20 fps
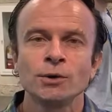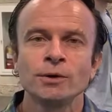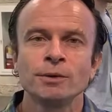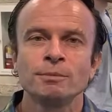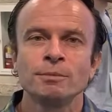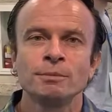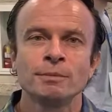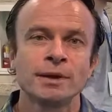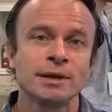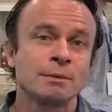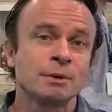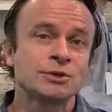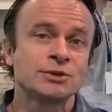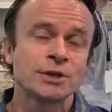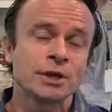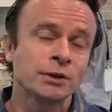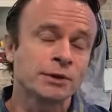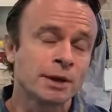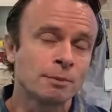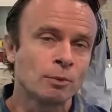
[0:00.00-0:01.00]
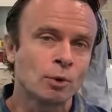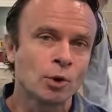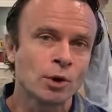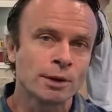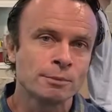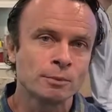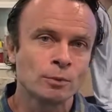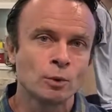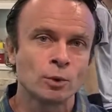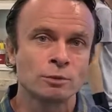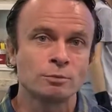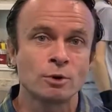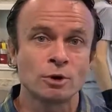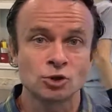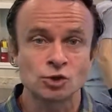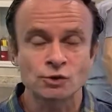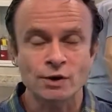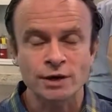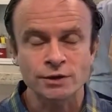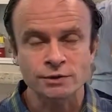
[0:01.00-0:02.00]
My name is with
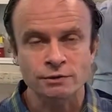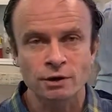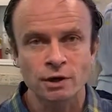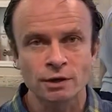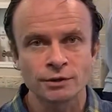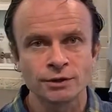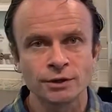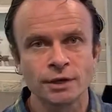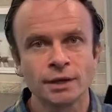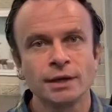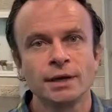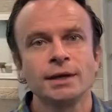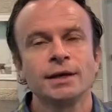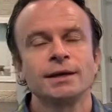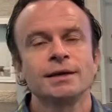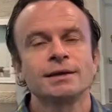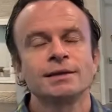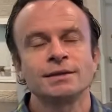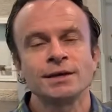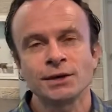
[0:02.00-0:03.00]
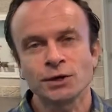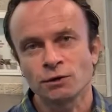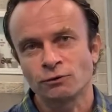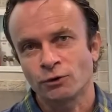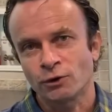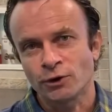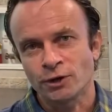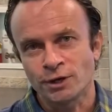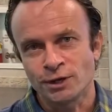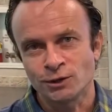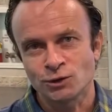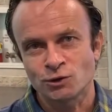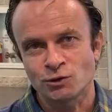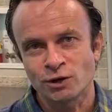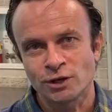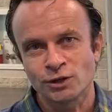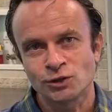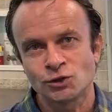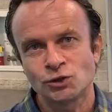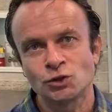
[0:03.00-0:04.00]
Bosch Rexroth. Thank you for your
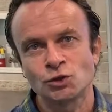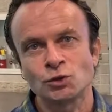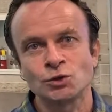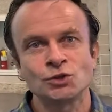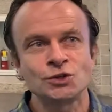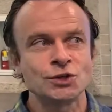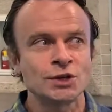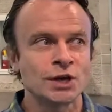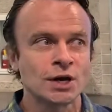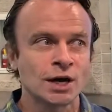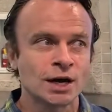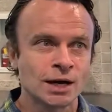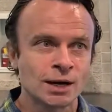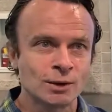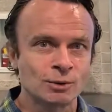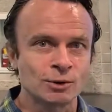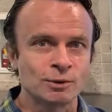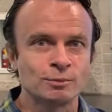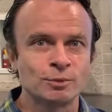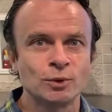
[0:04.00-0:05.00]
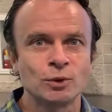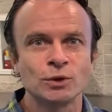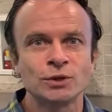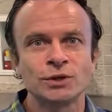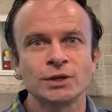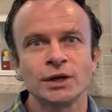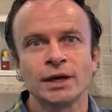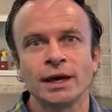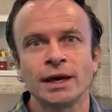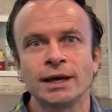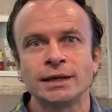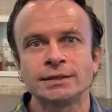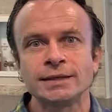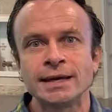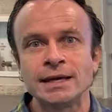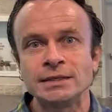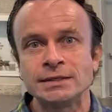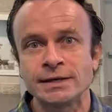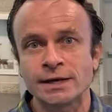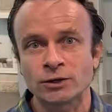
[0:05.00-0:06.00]
interest to see our booth at
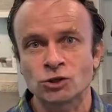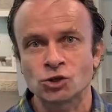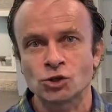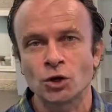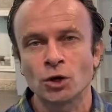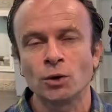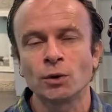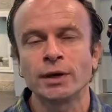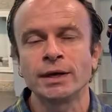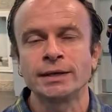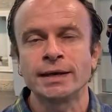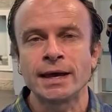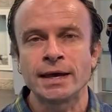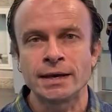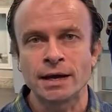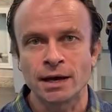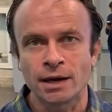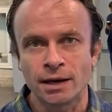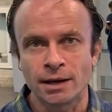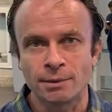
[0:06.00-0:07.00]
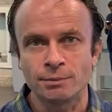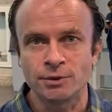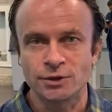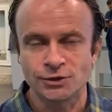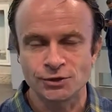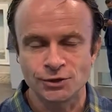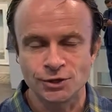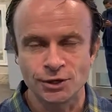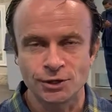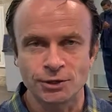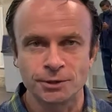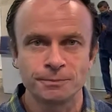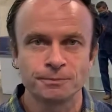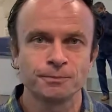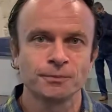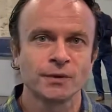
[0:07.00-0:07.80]
ATX show in Anaheim this year.